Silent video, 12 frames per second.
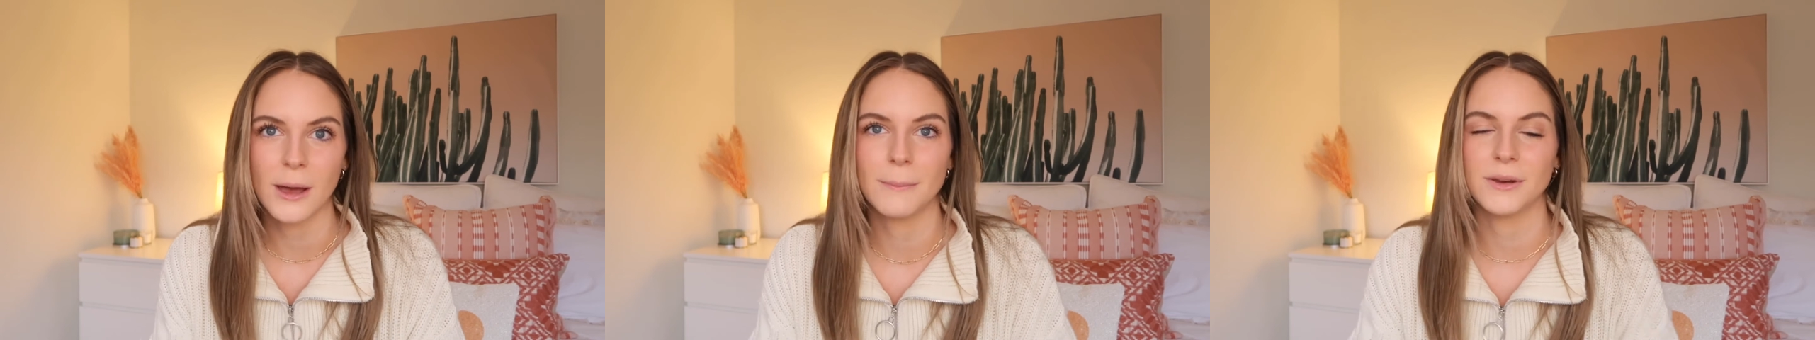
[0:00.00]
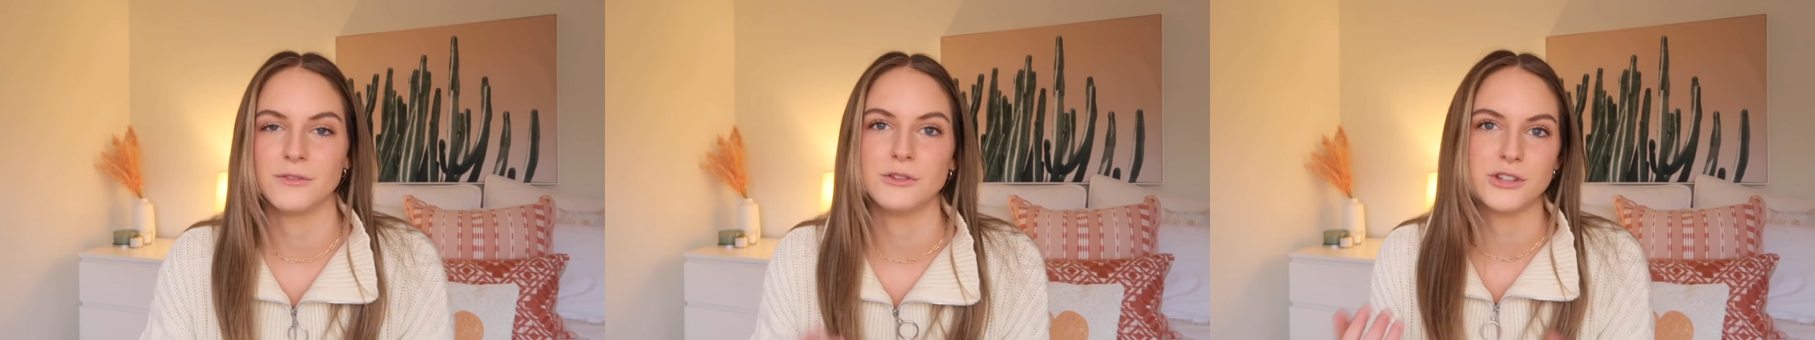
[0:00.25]
But
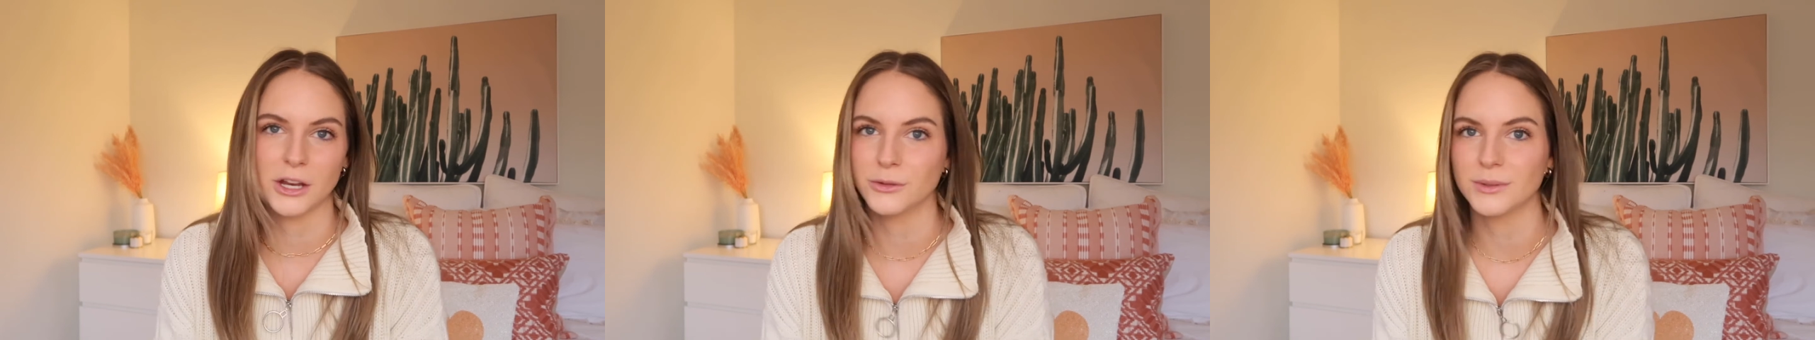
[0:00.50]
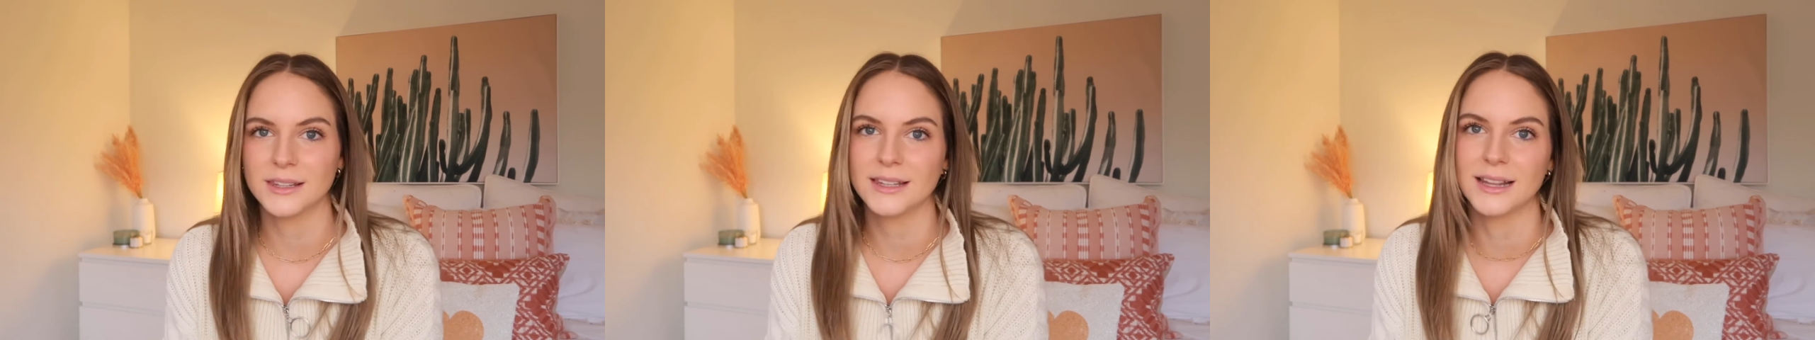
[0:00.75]
if you
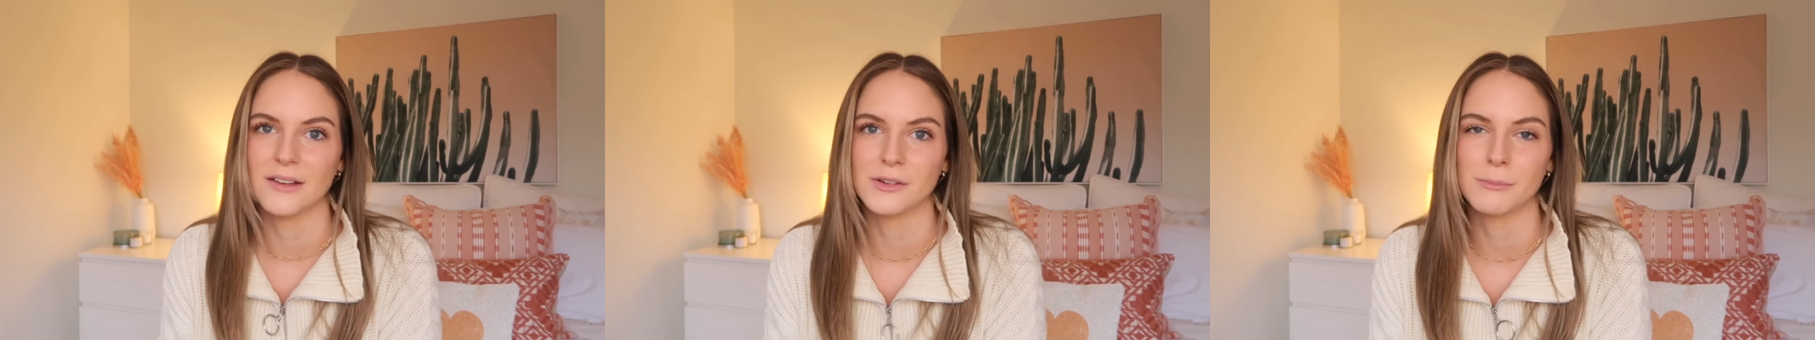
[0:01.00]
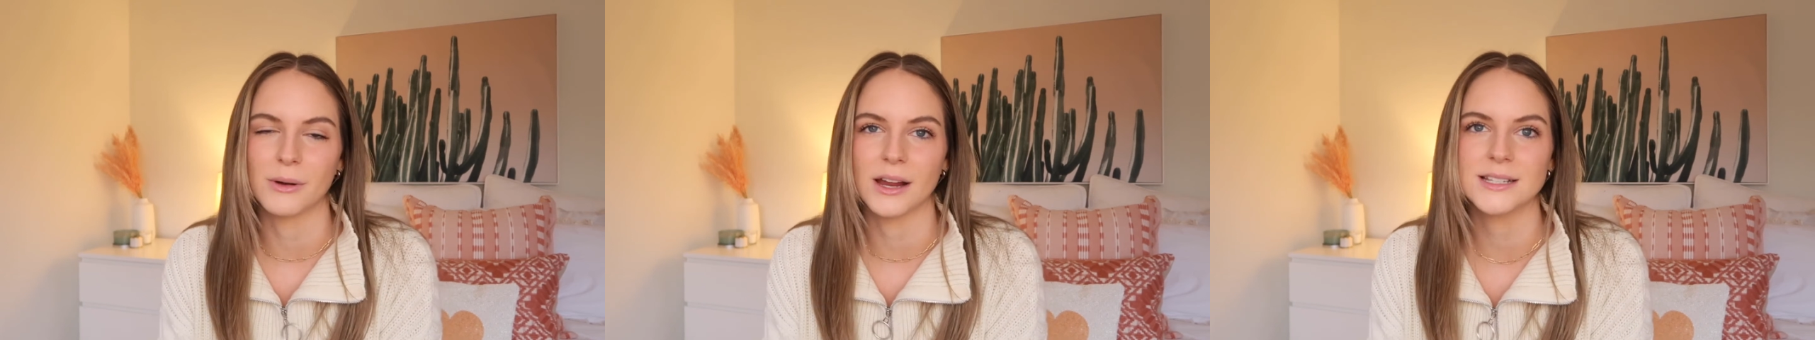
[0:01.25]
genuinely love a
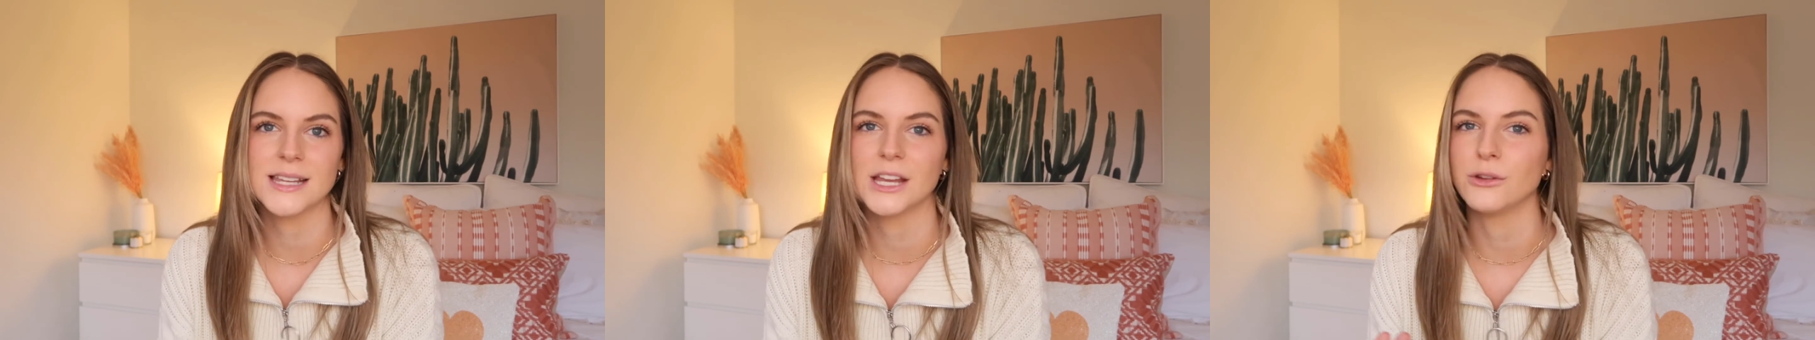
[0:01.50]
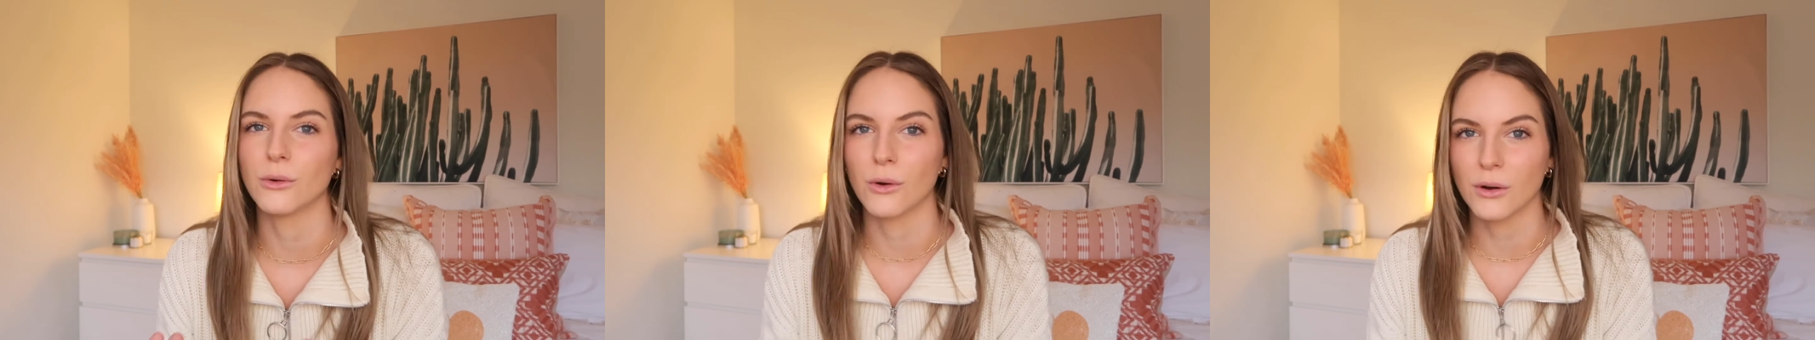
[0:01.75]
brand
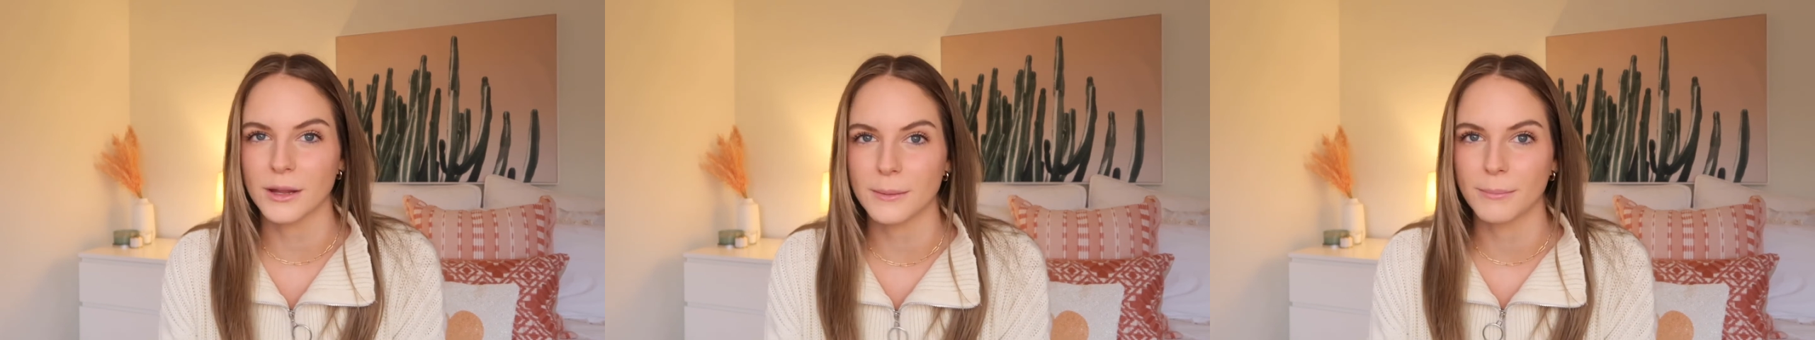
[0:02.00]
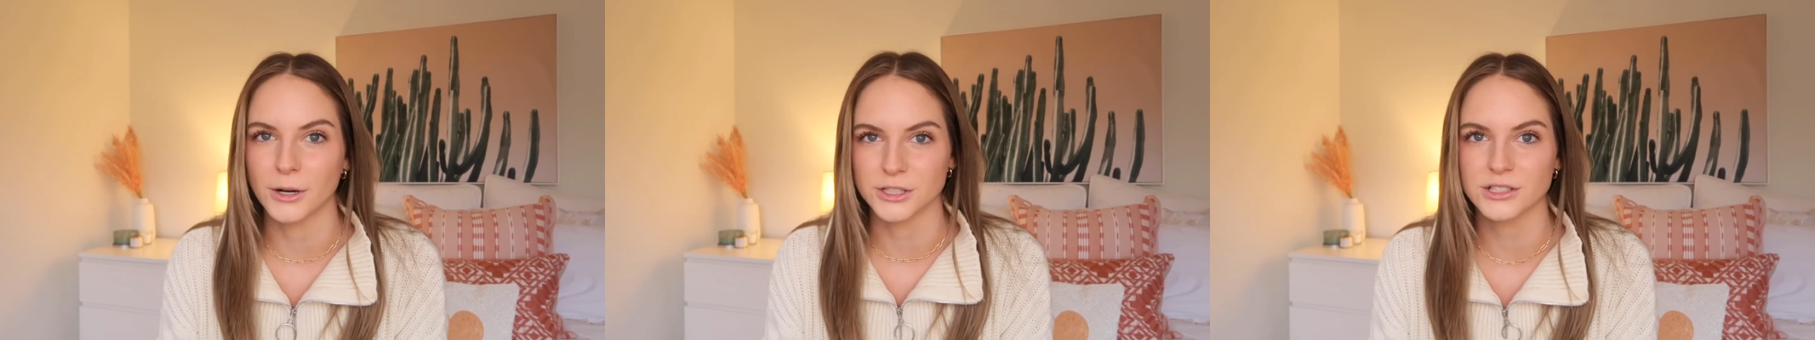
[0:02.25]
and you already
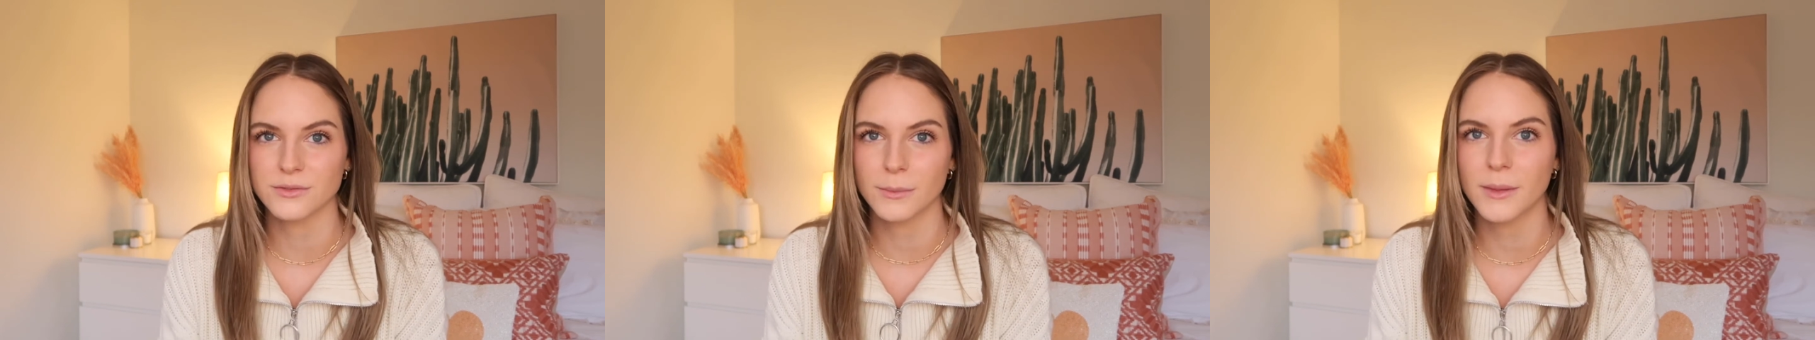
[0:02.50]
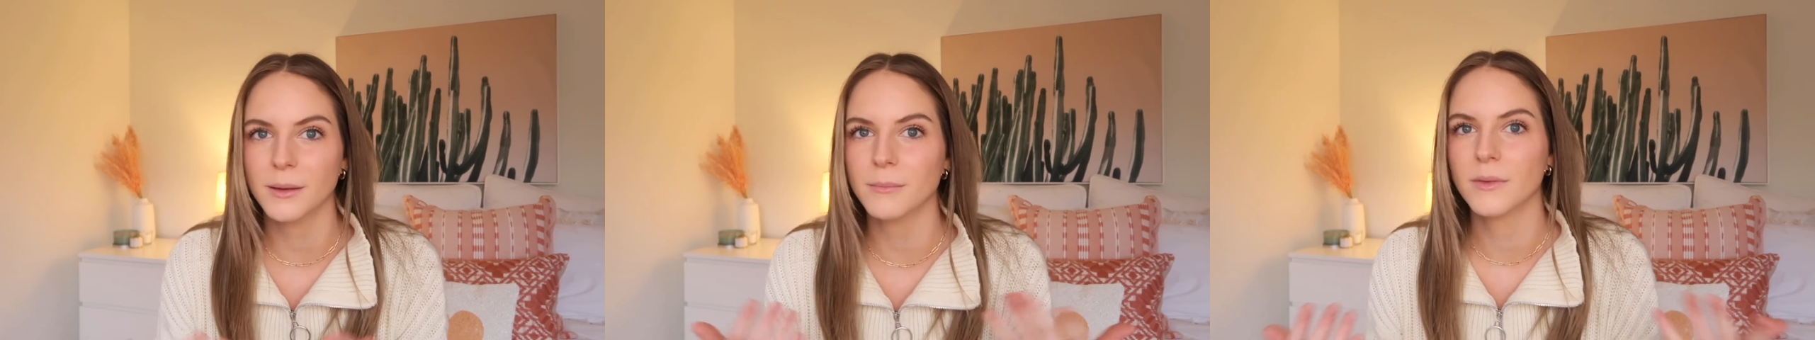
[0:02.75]
purchased
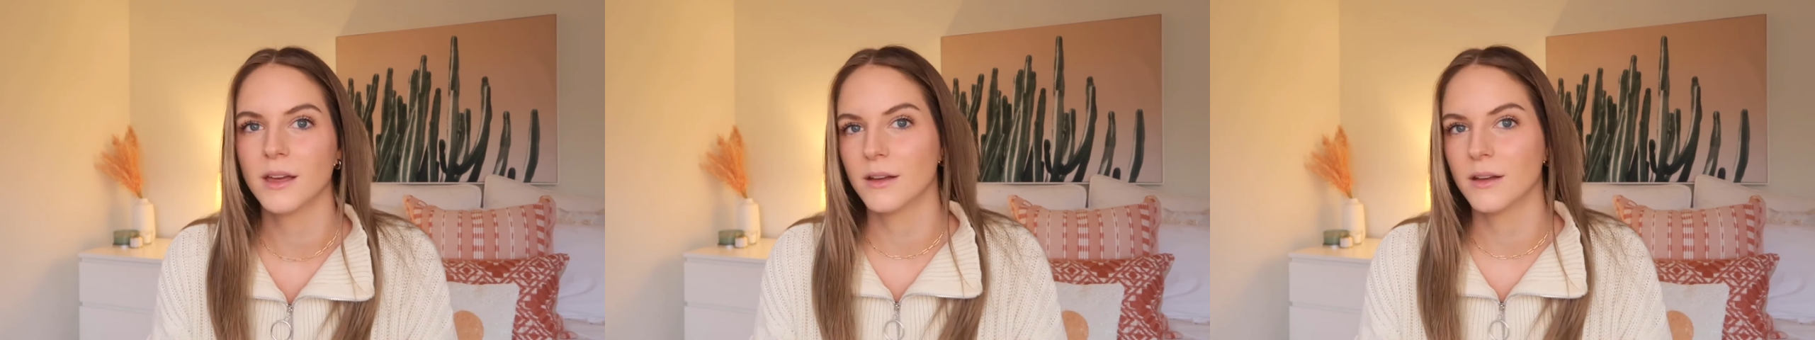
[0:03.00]
from them,